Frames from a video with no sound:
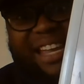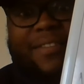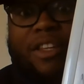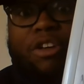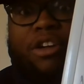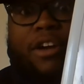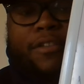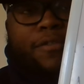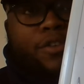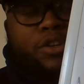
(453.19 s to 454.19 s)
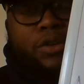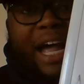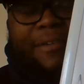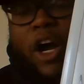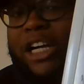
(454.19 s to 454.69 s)
even though you
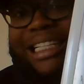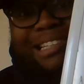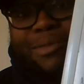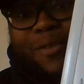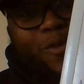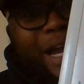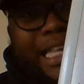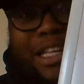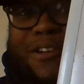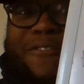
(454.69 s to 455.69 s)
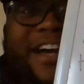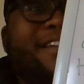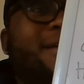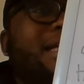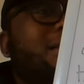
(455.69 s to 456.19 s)
have hard times with your friends and you fight, you
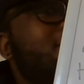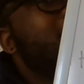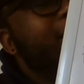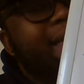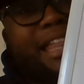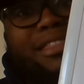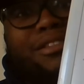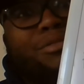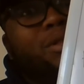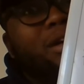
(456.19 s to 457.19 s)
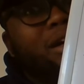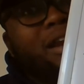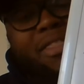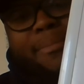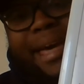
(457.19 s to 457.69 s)
guys still stick together through the good
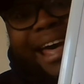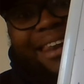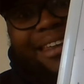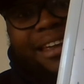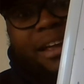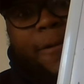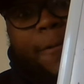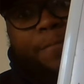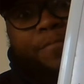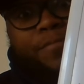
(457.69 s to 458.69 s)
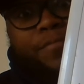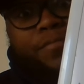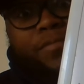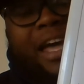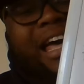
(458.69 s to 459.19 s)
and the bad.
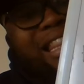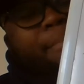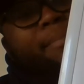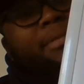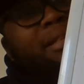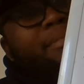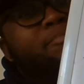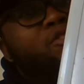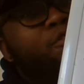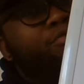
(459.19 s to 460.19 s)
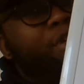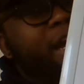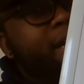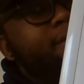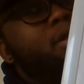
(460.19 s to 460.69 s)
That maybe sometimes your
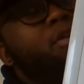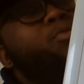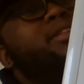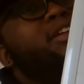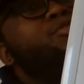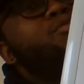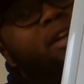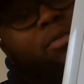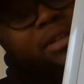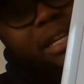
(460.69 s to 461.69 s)
friends are the ones that you can only